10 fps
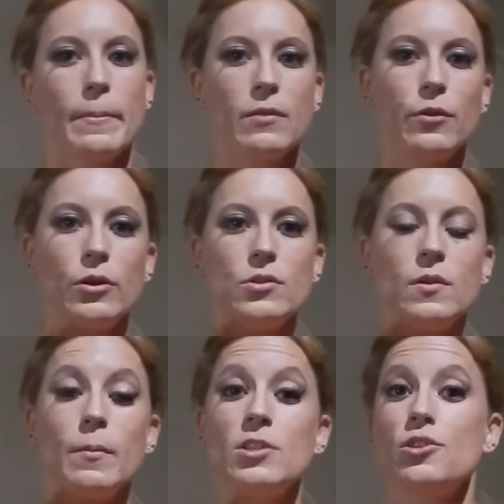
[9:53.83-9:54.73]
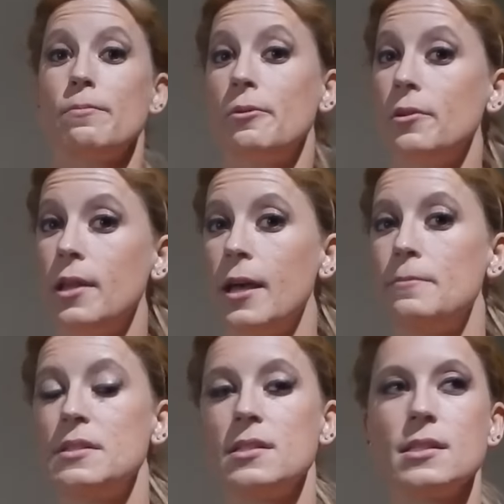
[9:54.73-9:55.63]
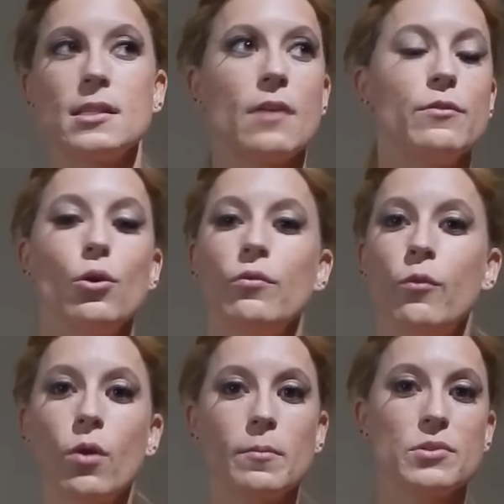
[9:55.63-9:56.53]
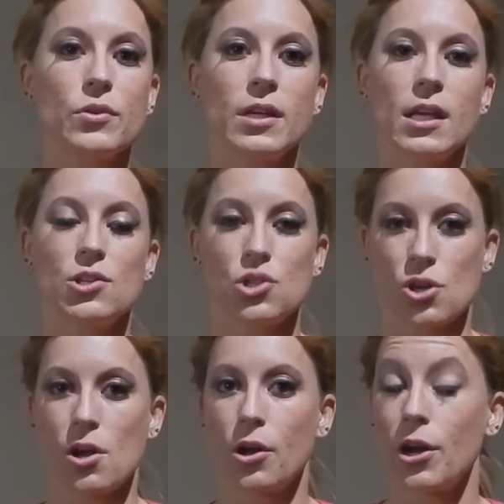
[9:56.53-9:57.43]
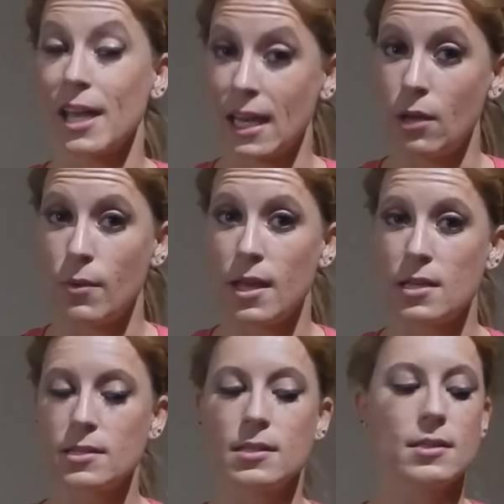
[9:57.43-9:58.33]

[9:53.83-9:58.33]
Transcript: But if you're doing a bunch of pull-ups and stuff, your forearms are gonna get stronger anyways.